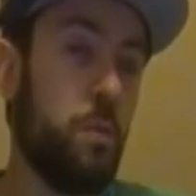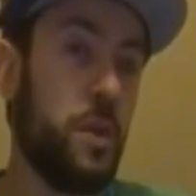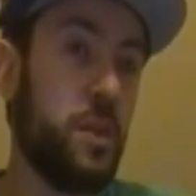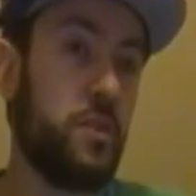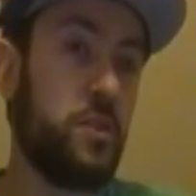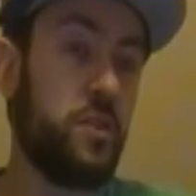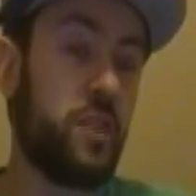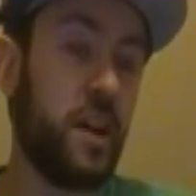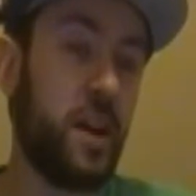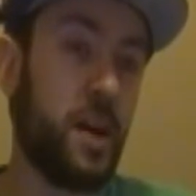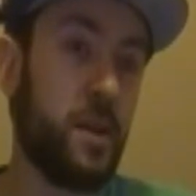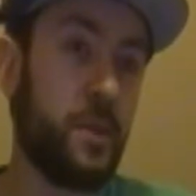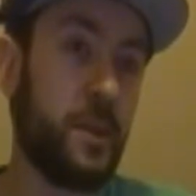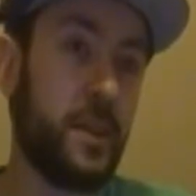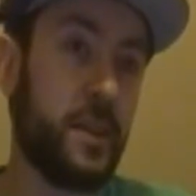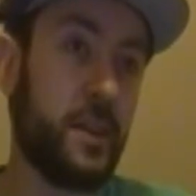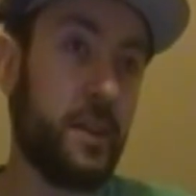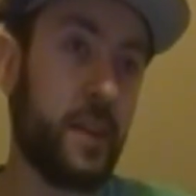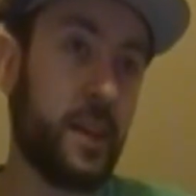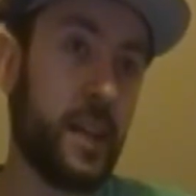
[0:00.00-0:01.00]
much time
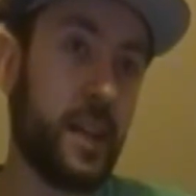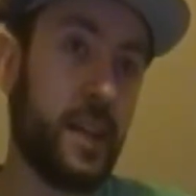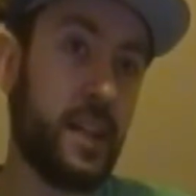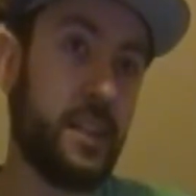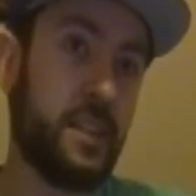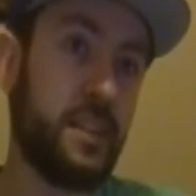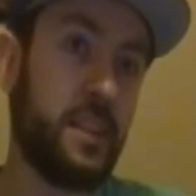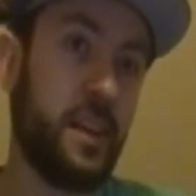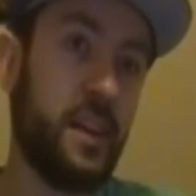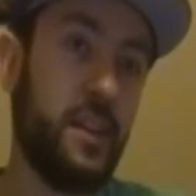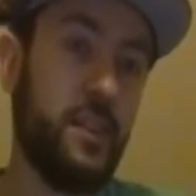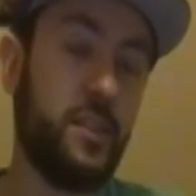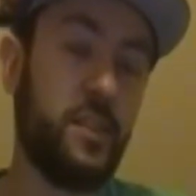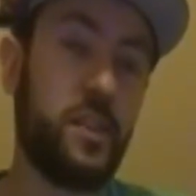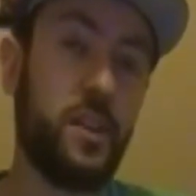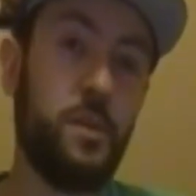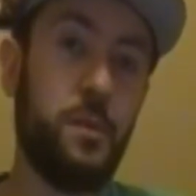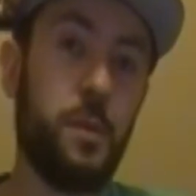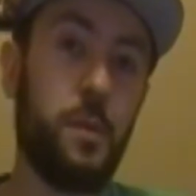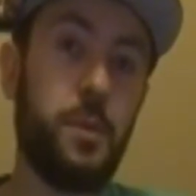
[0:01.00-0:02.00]
on their hands, they
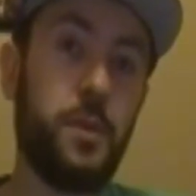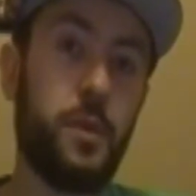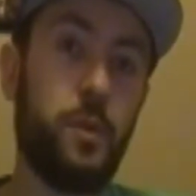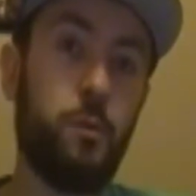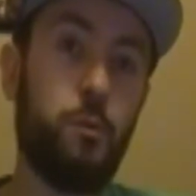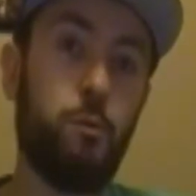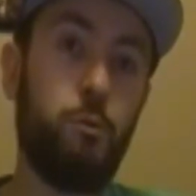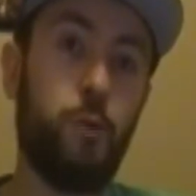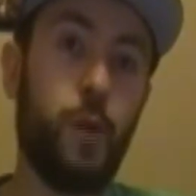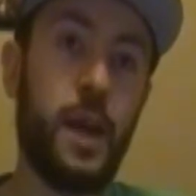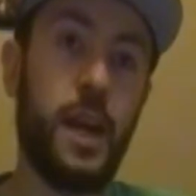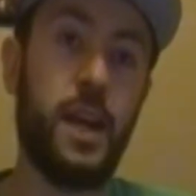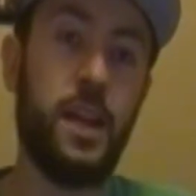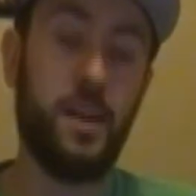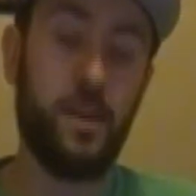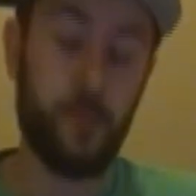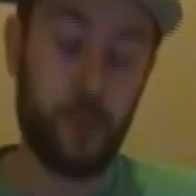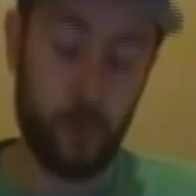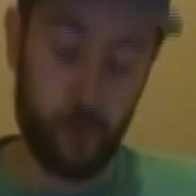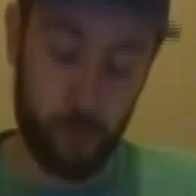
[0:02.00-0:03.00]
just come up with the
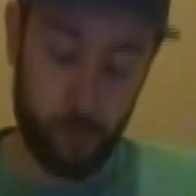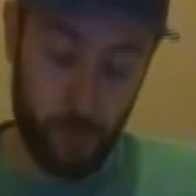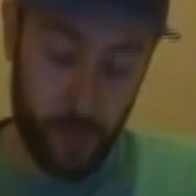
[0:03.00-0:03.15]
random, most